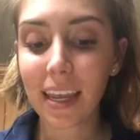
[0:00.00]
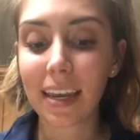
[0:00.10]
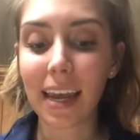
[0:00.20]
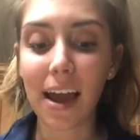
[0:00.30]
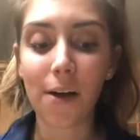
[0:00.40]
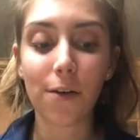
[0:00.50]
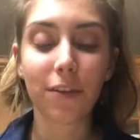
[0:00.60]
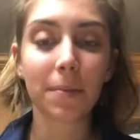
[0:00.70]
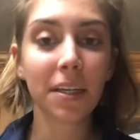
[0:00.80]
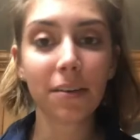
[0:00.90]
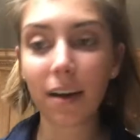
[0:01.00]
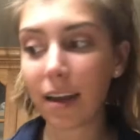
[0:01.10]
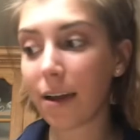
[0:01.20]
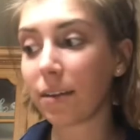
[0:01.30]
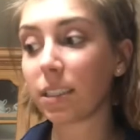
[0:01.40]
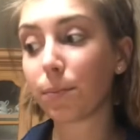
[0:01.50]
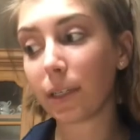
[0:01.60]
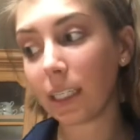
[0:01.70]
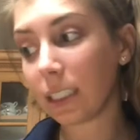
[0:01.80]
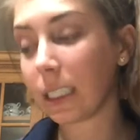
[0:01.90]
Now, from here on out, it's
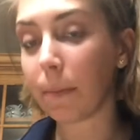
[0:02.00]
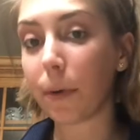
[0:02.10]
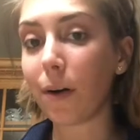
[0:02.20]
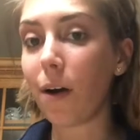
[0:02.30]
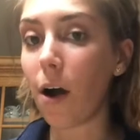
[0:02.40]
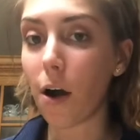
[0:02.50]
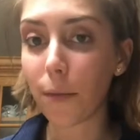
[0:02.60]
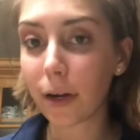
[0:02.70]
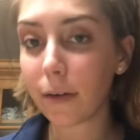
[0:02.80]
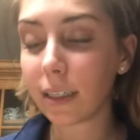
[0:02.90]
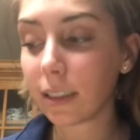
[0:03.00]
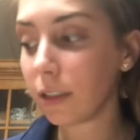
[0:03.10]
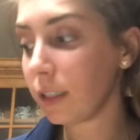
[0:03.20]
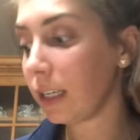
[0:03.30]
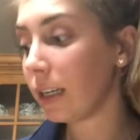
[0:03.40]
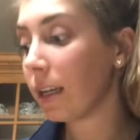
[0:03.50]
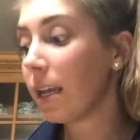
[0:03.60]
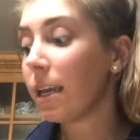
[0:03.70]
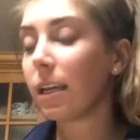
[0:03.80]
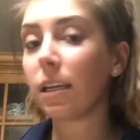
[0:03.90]
pretty simple. All we're going to need
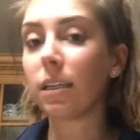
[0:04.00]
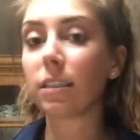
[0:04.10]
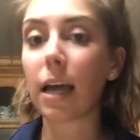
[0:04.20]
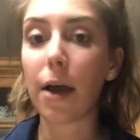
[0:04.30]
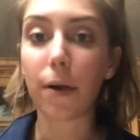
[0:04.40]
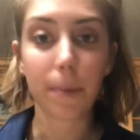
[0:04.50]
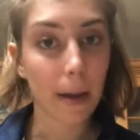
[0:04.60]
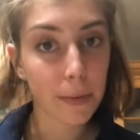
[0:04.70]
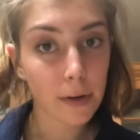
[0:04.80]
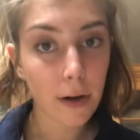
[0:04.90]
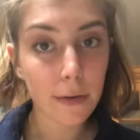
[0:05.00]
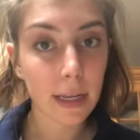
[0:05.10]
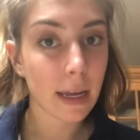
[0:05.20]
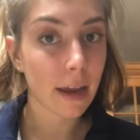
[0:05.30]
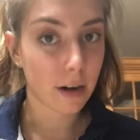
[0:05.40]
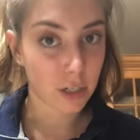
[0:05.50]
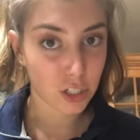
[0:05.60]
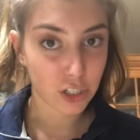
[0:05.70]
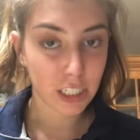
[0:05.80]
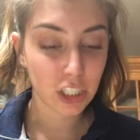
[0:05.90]
is our pepperoni and our
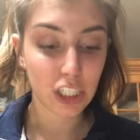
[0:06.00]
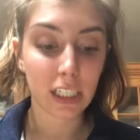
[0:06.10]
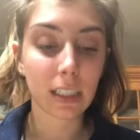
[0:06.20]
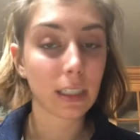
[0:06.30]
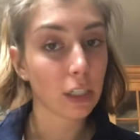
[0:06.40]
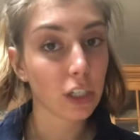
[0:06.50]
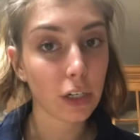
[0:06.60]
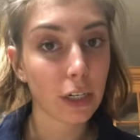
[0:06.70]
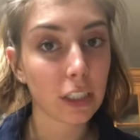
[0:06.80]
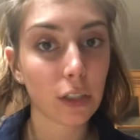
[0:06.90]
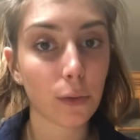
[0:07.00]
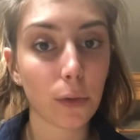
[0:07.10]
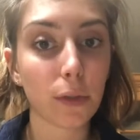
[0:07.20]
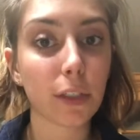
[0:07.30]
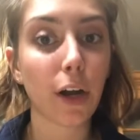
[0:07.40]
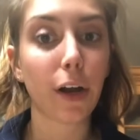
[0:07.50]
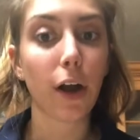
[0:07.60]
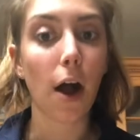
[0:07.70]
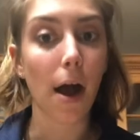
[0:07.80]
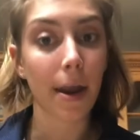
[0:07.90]
string cheese, since our crescent rolls are
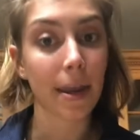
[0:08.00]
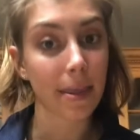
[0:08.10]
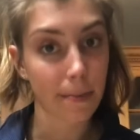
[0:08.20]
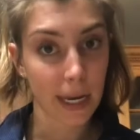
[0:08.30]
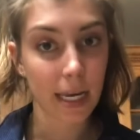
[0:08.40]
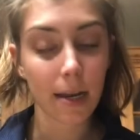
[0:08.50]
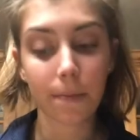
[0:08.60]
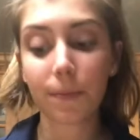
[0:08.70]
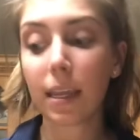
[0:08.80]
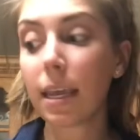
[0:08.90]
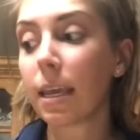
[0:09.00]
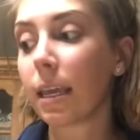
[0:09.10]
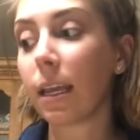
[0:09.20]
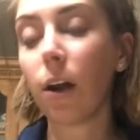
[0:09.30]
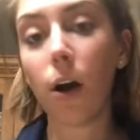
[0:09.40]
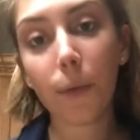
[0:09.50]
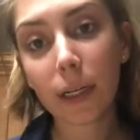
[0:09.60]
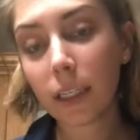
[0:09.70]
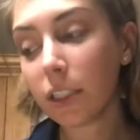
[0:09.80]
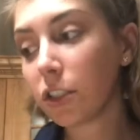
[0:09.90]
on the pan. And all we're
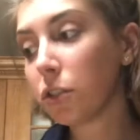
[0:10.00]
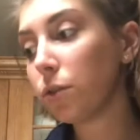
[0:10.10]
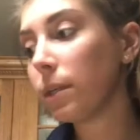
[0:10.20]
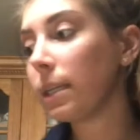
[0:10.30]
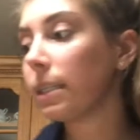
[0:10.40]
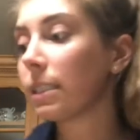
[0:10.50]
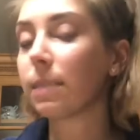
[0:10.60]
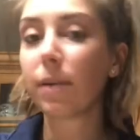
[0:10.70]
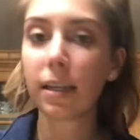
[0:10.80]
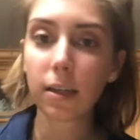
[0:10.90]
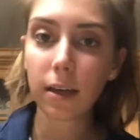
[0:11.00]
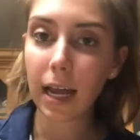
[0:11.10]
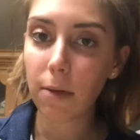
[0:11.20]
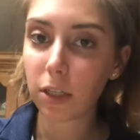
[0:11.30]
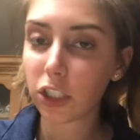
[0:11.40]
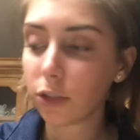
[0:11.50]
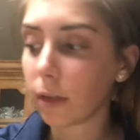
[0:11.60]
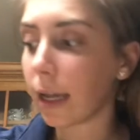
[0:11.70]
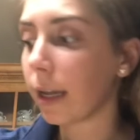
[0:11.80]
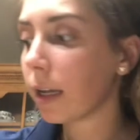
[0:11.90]
gonna do is, depending on how much you
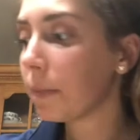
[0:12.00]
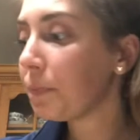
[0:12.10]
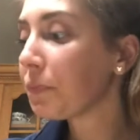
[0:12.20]
like,